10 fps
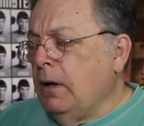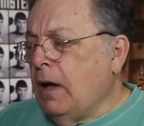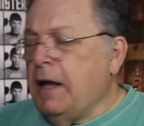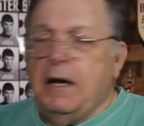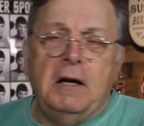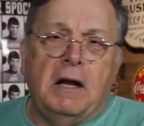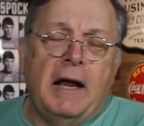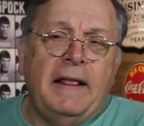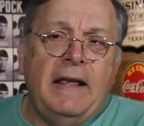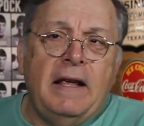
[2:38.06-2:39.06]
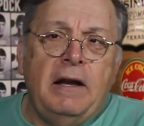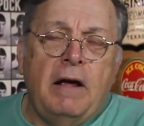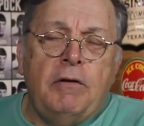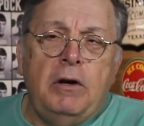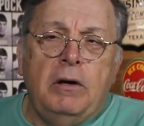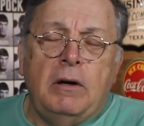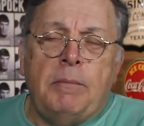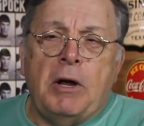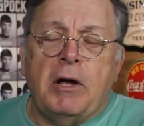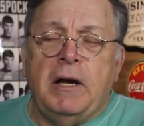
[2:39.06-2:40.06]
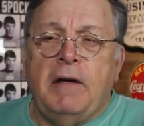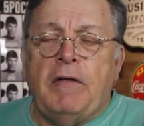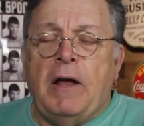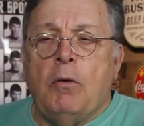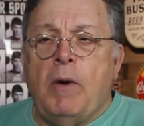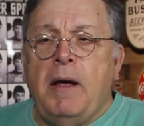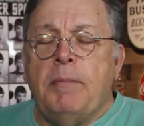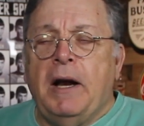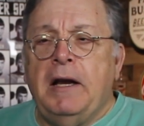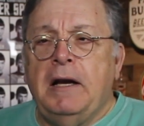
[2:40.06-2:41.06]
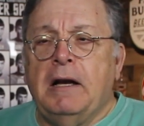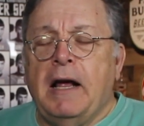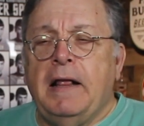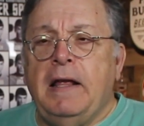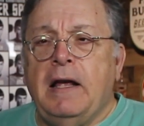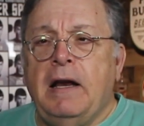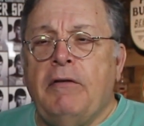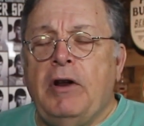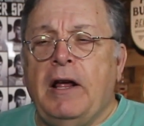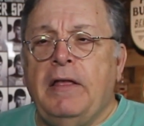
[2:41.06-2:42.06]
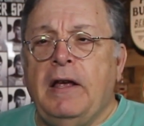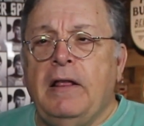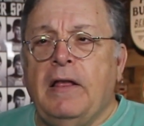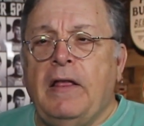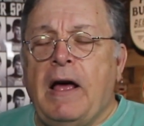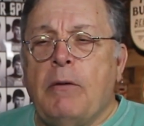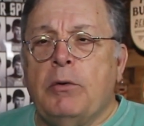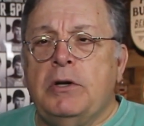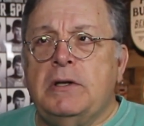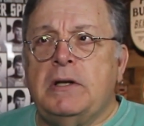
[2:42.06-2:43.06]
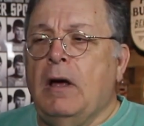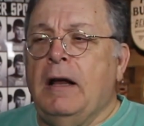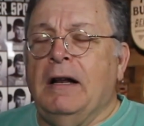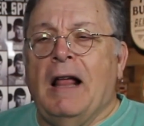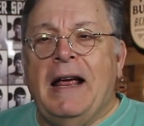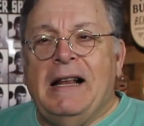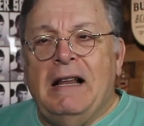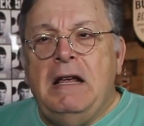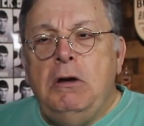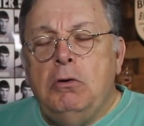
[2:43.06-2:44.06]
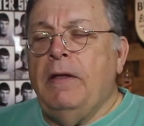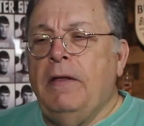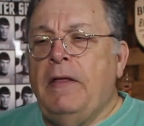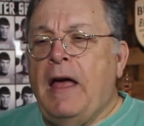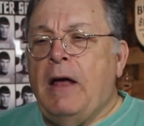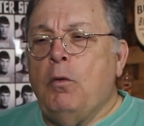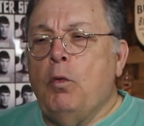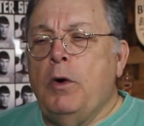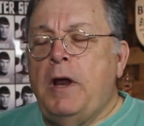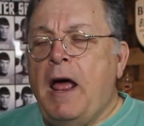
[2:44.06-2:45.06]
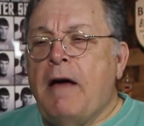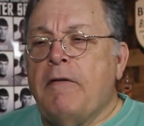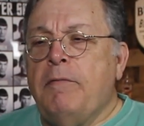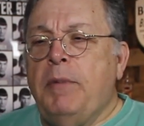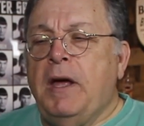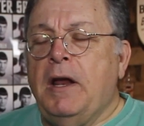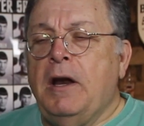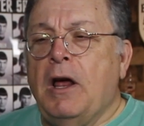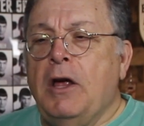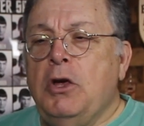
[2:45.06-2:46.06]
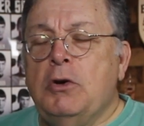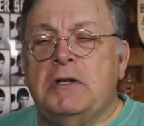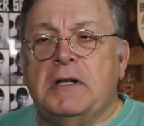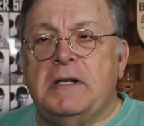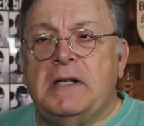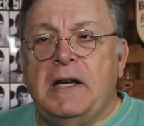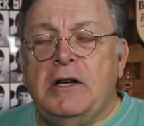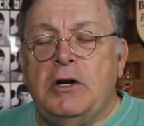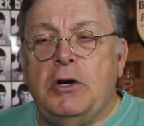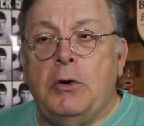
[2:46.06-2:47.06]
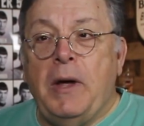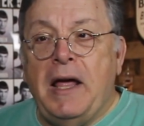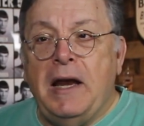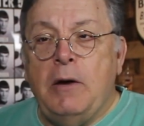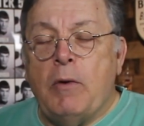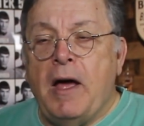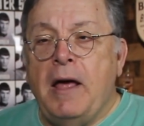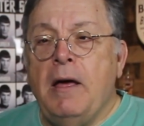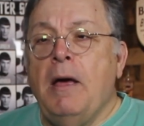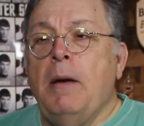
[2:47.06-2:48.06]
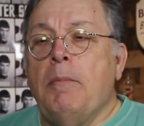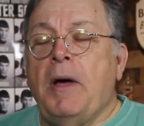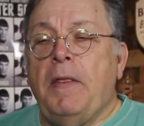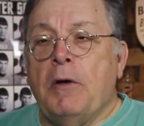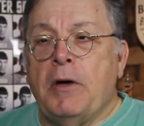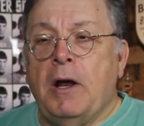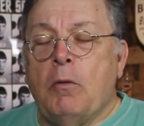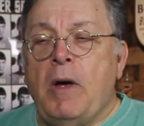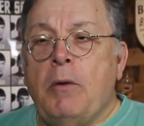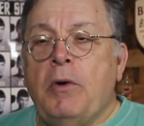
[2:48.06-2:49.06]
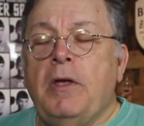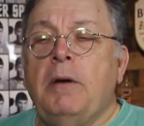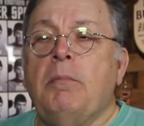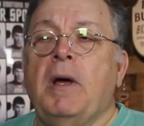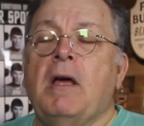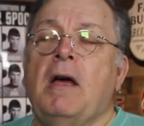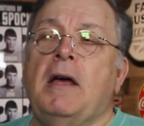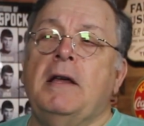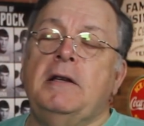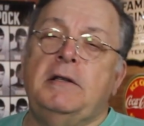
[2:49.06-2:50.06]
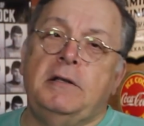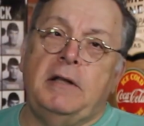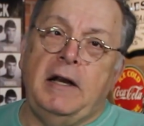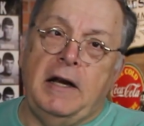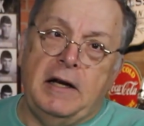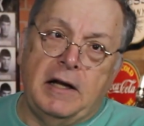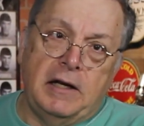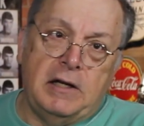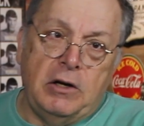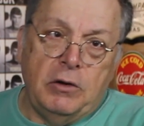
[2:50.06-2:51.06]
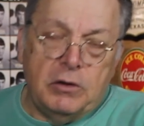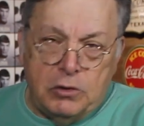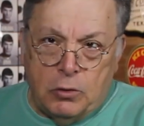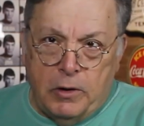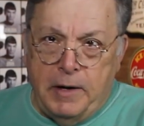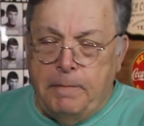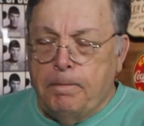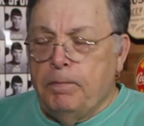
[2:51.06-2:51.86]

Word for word: I didn't like the end of it. I'm not going to give that away, but I didn't like the end of it. I think that that was unlikely that would have been a useless thing to do anyway, but they'll get away with it because they need to continue the story.